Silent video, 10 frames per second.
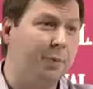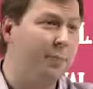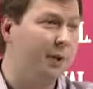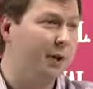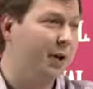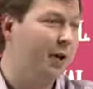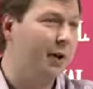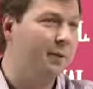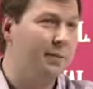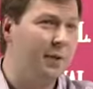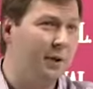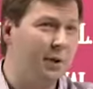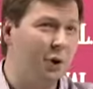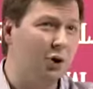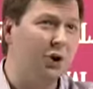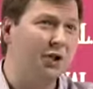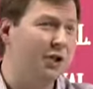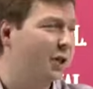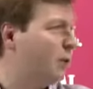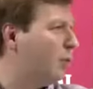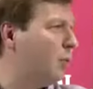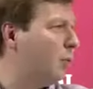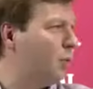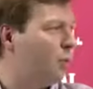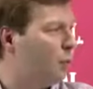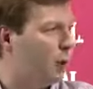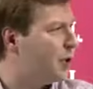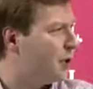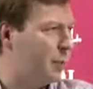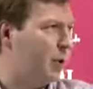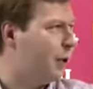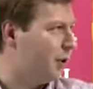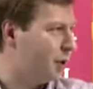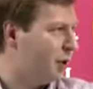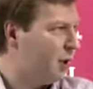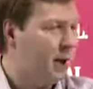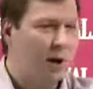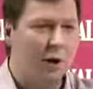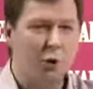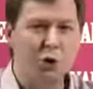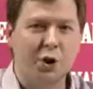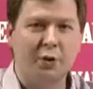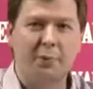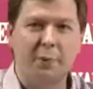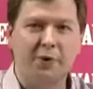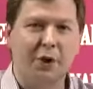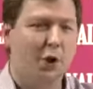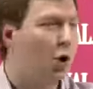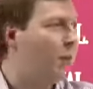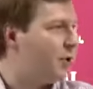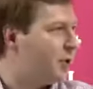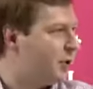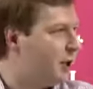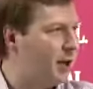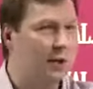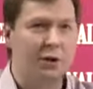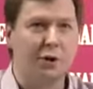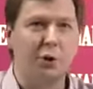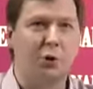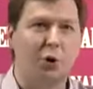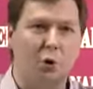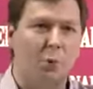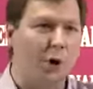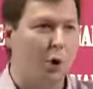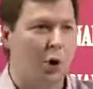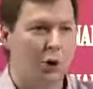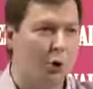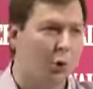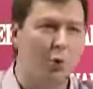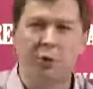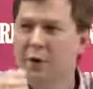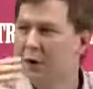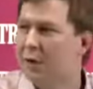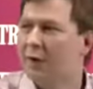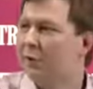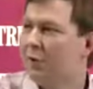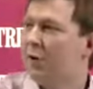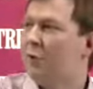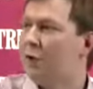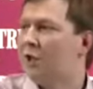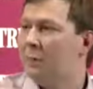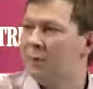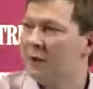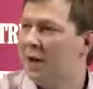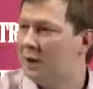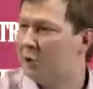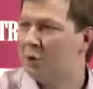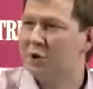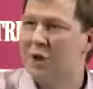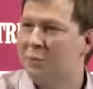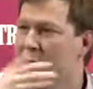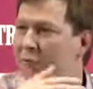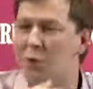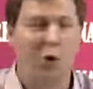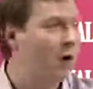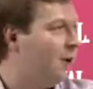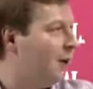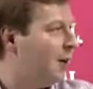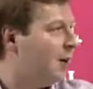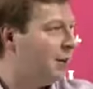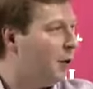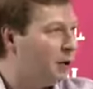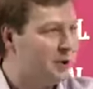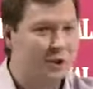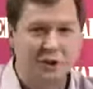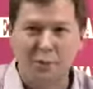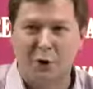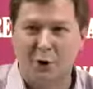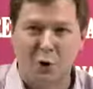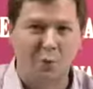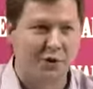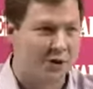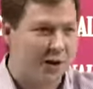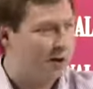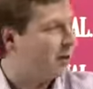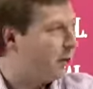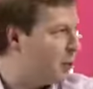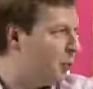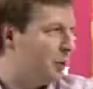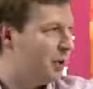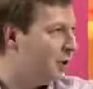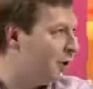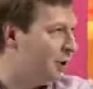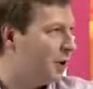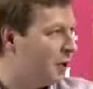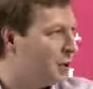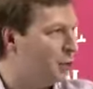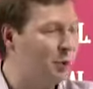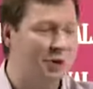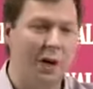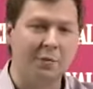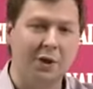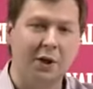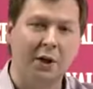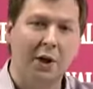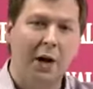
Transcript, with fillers: people really not understand what is robotics. Usually when people say robots, they, they look humanoid or moving, like, for example, the guys who discussed before, they all think about robots like human uh, who doing something.